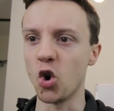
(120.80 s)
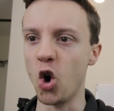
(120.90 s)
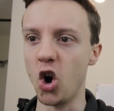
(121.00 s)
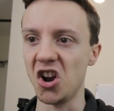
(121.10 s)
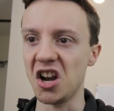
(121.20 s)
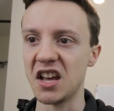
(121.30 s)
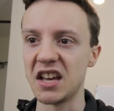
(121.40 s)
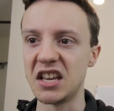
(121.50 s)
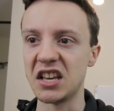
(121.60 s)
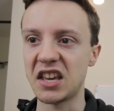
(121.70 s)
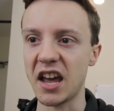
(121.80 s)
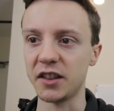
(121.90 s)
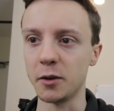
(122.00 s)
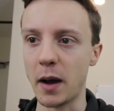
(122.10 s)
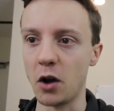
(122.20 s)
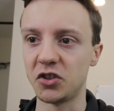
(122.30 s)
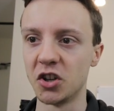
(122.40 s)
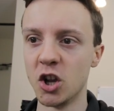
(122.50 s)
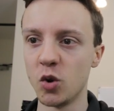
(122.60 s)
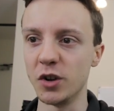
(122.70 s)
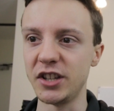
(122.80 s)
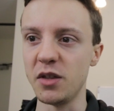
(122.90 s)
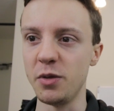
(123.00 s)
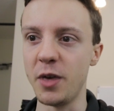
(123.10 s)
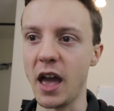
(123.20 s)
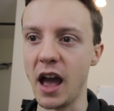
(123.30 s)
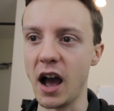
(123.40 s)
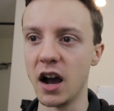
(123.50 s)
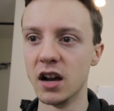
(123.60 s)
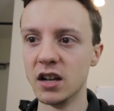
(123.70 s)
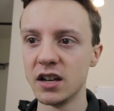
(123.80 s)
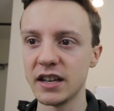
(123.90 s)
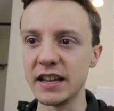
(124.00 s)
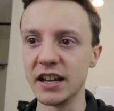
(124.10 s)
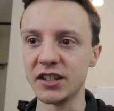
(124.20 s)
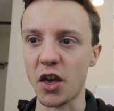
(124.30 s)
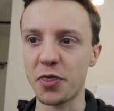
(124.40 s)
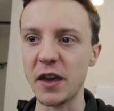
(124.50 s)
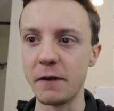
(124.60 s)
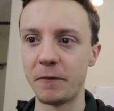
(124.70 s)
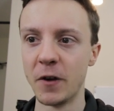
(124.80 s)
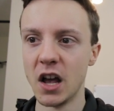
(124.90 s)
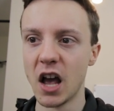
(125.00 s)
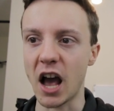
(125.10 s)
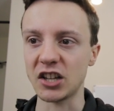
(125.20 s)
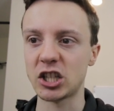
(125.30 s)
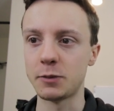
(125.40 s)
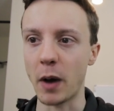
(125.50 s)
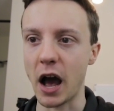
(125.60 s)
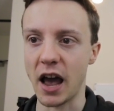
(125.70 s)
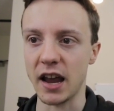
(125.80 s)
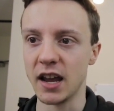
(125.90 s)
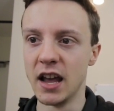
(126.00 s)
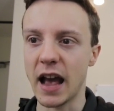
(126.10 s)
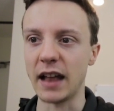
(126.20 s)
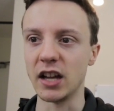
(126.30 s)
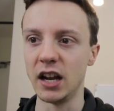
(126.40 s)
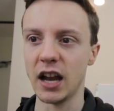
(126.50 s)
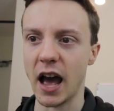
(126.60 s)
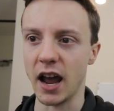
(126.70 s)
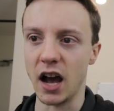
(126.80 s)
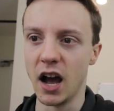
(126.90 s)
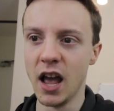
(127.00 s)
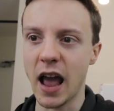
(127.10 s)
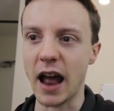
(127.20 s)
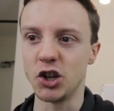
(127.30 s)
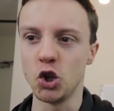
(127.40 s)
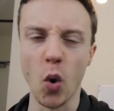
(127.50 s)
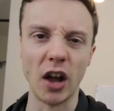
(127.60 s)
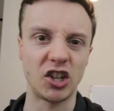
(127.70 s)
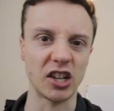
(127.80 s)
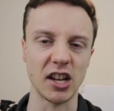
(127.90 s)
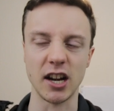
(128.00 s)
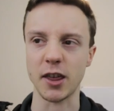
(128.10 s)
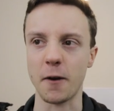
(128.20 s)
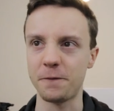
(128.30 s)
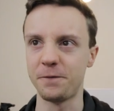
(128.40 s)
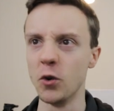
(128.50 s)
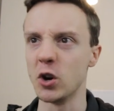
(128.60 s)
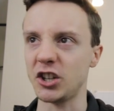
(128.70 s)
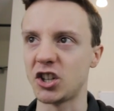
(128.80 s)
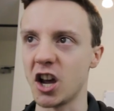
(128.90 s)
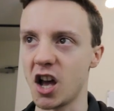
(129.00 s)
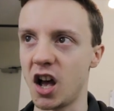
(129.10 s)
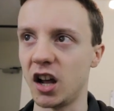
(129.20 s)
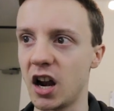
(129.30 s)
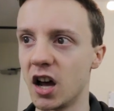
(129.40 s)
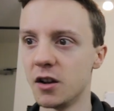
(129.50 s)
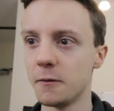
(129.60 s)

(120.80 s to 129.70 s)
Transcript: All he cared about was in there. He is a thief, a spy, and a liar, and you are just another foolish girl.